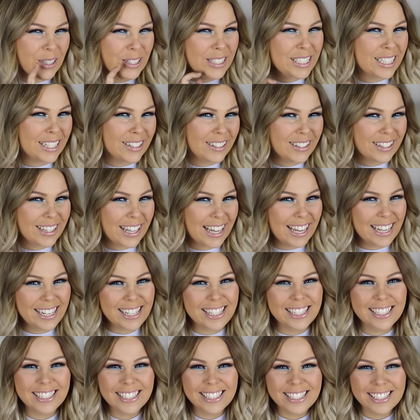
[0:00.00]
don't tell her
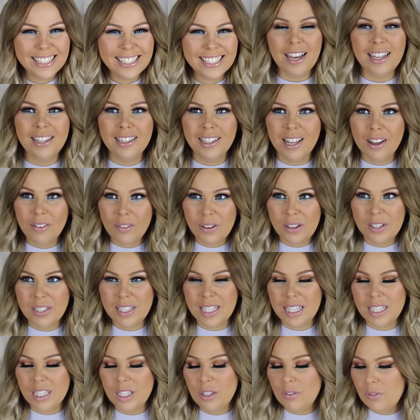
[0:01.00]
that. I love her
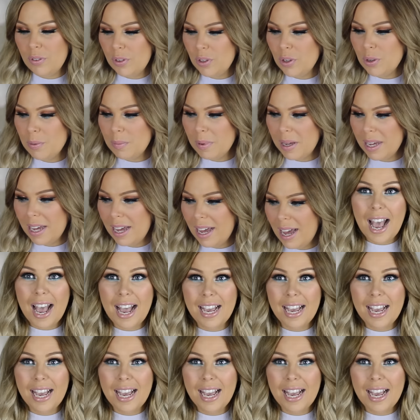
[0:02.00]
sense of humor.